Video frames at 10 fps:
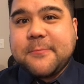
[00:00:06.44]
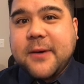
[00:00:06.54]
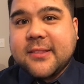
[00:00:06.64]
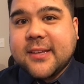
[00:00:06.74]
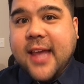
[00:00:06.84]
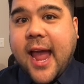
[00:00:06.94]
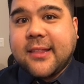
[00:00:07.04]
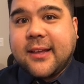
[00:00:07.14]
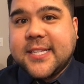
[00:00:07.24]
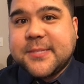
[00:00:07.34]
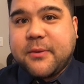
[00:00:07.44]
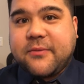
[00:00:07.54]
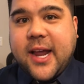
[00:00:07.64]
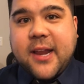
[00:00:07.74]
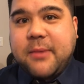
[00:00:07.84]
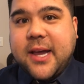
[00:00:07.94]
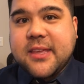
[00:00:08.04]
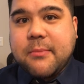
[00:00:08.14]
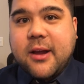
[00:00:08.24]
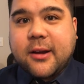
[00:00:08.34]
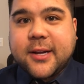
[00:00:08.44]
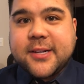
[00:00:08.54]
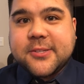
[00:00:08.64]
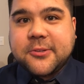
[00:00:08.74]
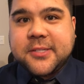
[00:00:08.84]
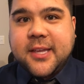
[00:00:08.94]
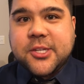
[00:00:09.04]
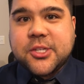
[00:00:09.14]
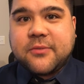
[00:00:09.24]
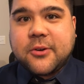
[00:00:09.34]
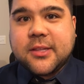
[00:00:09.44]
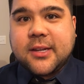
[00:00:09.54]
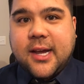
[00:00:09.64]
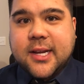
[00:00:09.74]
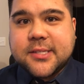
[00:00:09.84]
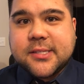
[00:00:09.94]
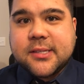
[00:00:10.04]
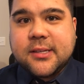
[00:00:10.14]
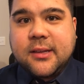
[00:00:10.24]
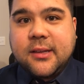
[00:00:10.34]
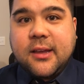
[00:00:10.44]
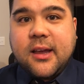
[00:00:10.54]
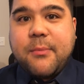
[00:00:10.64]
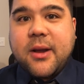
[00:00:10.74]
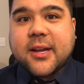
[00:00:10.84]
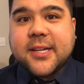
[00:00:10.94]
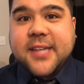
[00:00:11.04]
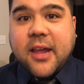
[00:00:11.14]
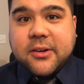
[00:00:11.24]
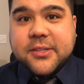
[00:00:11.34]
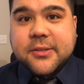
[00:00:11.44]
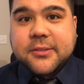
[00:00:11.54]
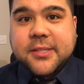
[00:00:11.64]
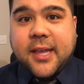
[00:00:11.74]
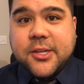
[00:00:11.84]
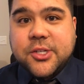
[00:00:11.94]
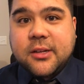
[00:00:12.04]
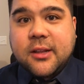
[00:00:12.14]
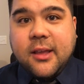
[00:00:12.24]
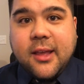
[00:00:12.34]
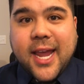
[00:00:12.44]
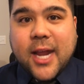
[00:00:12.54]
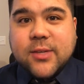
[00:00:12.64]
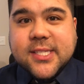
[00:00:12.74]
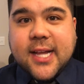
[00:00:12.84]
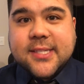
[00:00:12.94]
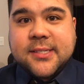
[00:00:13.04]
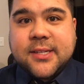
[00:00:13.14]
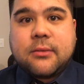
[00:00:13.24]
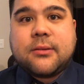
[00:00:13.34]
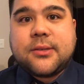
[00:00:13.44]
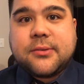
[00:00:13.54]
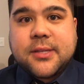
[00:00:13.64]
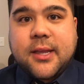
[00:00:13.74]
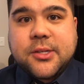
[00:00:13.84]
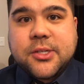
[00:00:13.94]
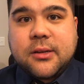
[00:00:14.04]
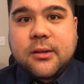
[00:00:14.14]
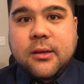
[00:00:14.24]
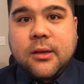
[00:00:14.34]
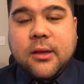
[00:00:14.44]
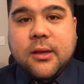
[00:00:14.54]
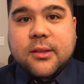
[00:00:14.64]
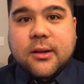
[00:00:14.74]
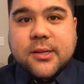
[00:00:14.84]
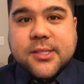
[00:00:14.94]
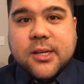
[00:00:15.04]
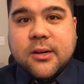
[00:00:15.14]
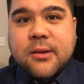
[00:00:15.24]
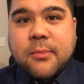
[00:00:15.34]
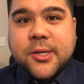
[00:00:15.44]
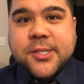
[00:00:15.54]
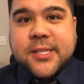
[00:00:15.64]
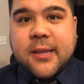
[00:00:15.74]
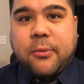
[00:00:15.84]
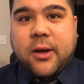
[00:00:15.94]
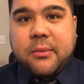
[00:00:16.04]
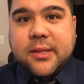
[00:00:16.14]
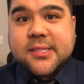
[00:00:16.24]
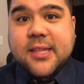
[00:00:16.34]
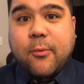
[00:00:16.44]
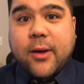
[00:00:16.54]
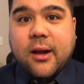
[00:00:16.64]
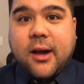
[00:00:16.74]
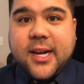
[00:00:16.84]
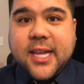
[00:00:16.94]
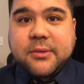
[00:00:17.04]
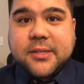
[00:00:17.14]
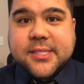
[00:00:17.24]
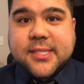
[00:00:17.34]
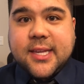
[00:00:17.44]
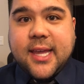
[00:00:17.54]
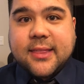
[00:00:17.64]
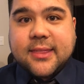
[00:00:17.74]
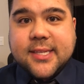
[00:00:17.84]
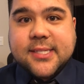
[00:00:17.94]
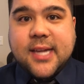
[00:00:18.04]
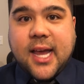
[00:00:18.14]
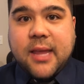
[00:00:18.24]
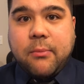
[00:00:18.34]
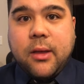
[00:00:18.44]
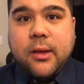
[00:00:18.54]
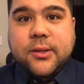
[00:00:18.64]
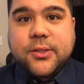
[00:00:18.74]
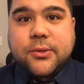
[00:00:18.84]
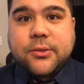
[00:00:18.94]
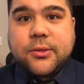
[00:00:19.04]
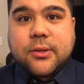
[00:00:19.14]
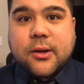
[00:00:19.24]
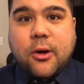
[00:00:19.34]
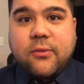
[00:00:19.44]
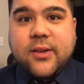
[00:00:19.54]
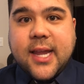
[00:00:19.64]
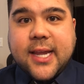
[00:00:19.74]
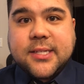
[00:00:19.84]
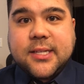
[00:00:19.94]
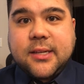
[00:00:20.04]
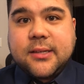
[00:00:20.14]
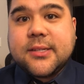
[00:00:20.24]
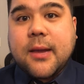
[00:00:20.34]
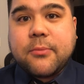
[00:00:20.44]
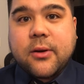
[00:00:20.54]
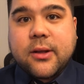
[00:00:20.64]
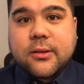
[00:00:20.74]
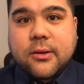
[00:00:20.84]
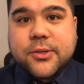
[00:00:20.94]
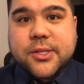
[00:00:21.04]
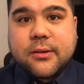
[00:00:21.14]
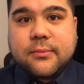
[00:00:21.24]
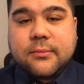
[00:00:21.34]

upon the guidelines provided by the American Association of Orthodontists, American Dental Association, and Wisconsin Dental Association, there are certain emergency appointments that we are unable to see at this time due to the COVID-19 temporary closure.